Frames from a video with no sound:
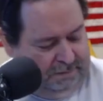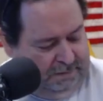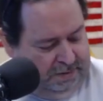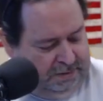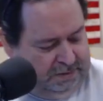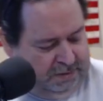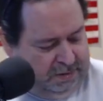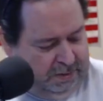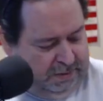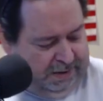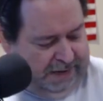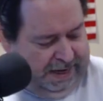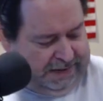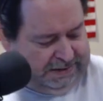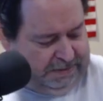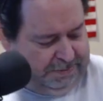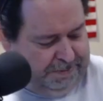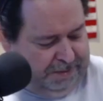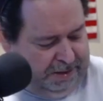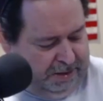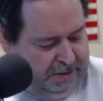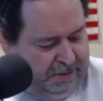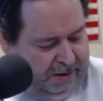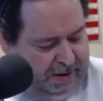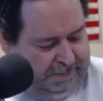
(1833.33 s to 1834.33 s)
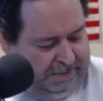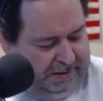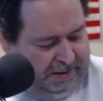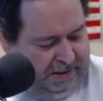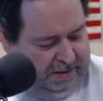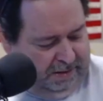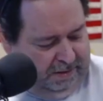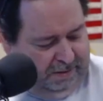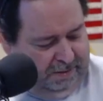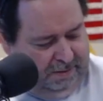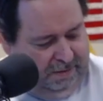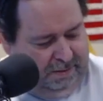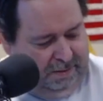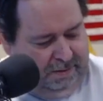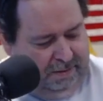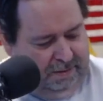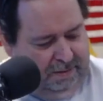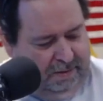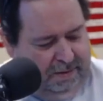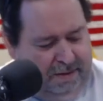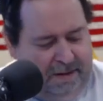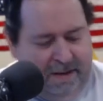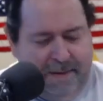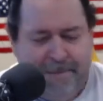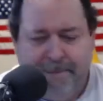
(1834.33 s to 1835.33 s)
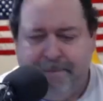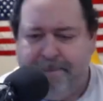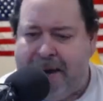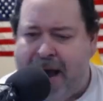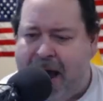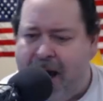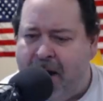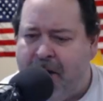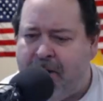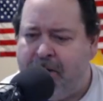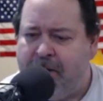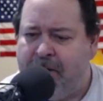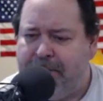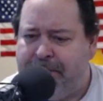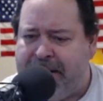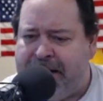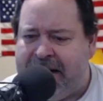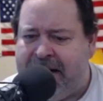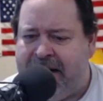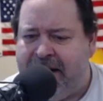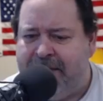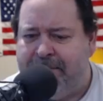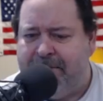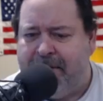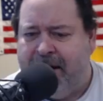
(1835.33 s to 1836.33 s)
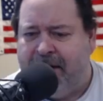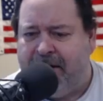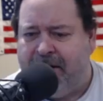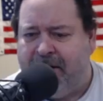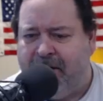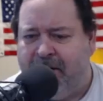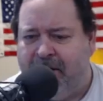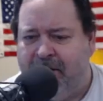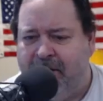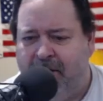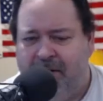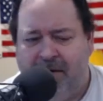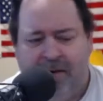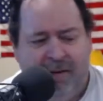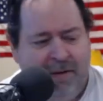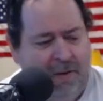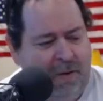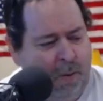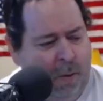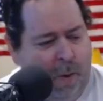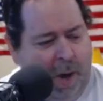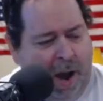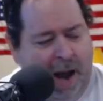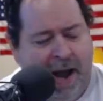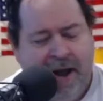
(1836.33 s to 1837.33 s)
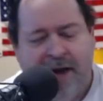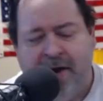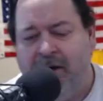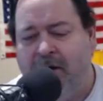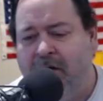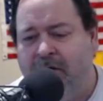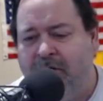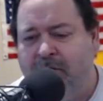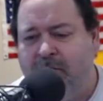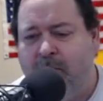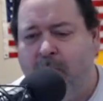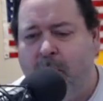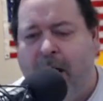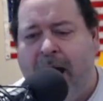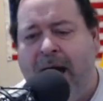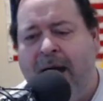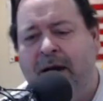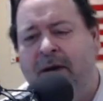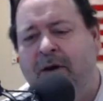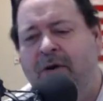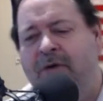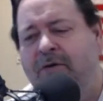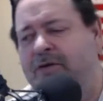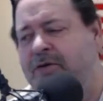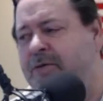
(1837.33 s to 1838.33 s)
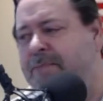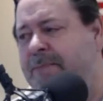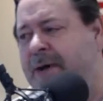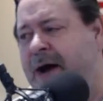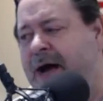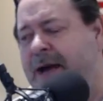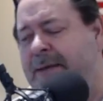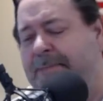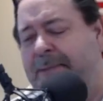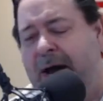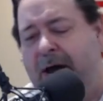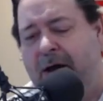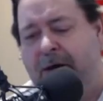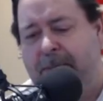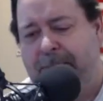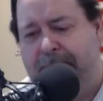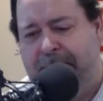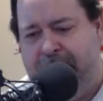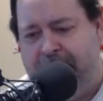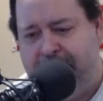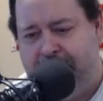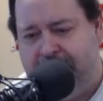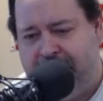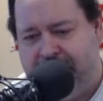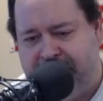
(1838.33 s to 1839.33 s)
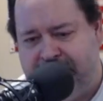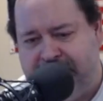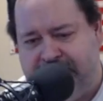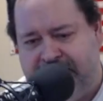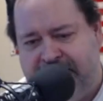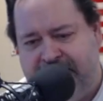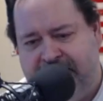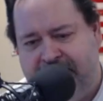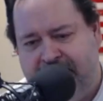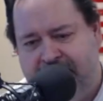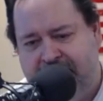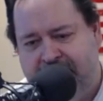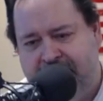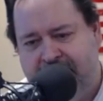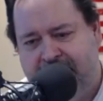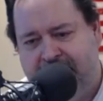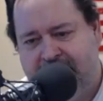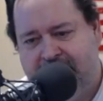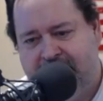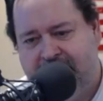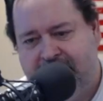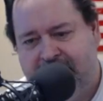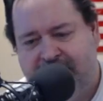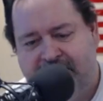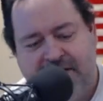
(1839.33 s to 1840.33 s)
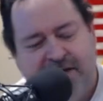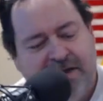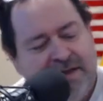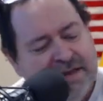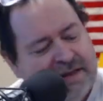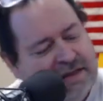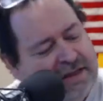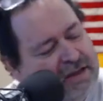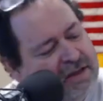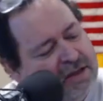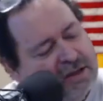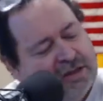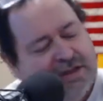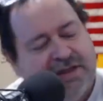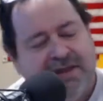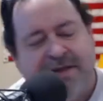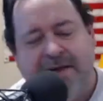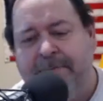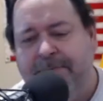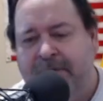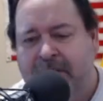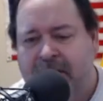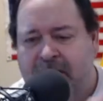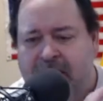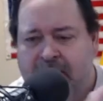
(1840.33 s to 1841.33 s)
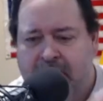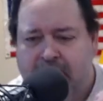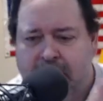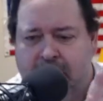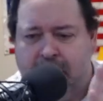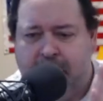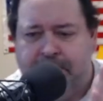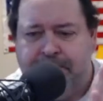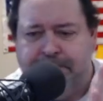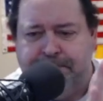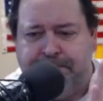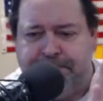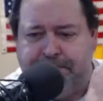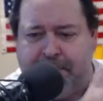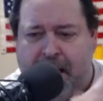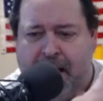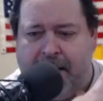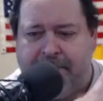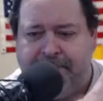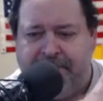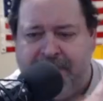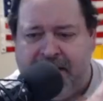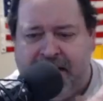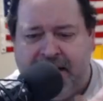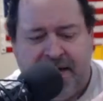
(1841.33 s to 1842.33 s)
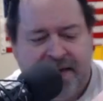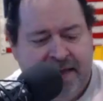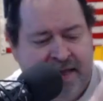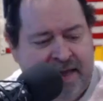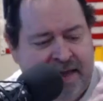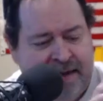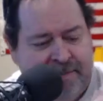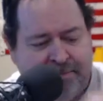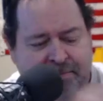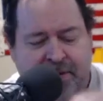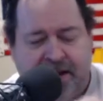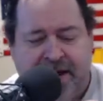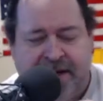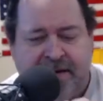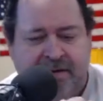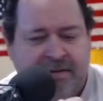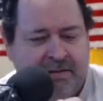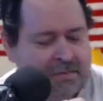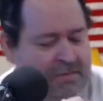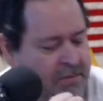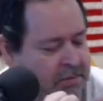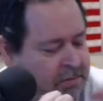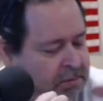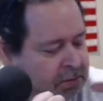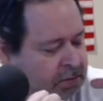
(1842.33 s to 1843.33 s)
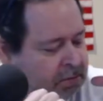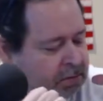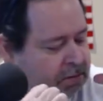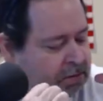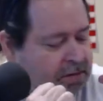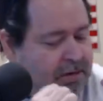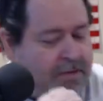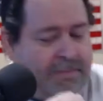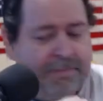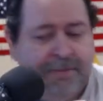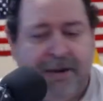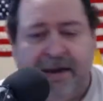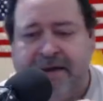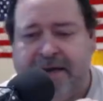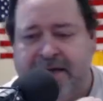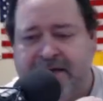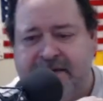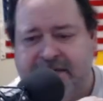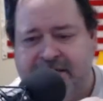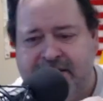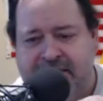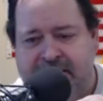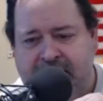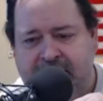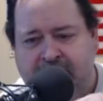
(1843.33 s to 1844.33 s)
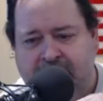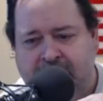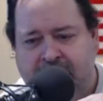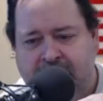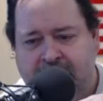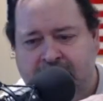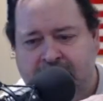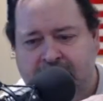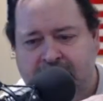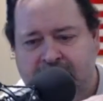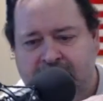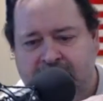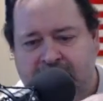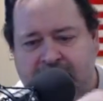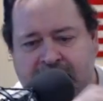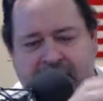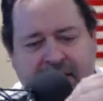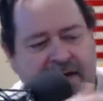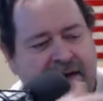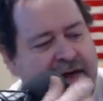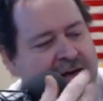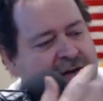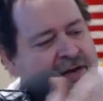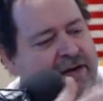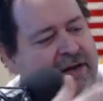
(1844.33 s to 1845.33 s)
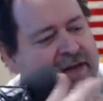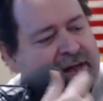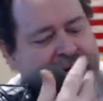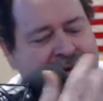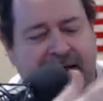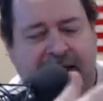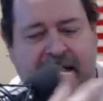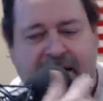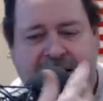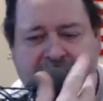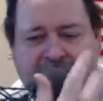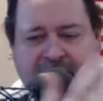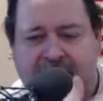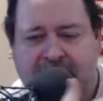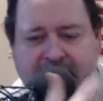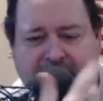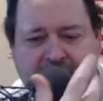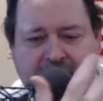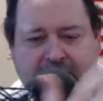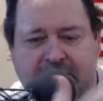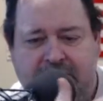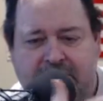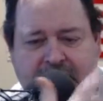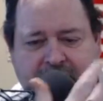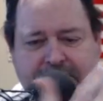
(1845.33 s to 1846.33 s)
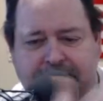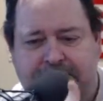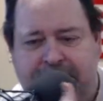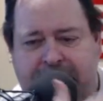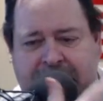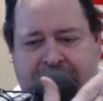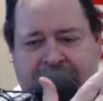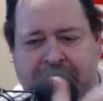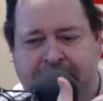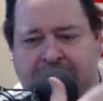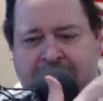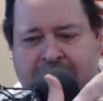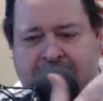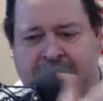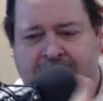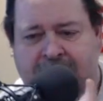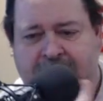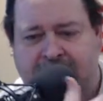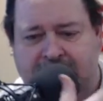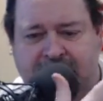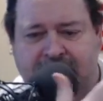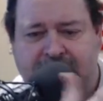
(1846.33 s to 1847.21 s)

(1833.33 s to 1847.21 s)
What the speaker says: So it has to be creamy. Powdered peanut butter. Why on earth are you buying powdered peanut butter, G? There's some, you pop that lid and break that seal and you get that peanut butter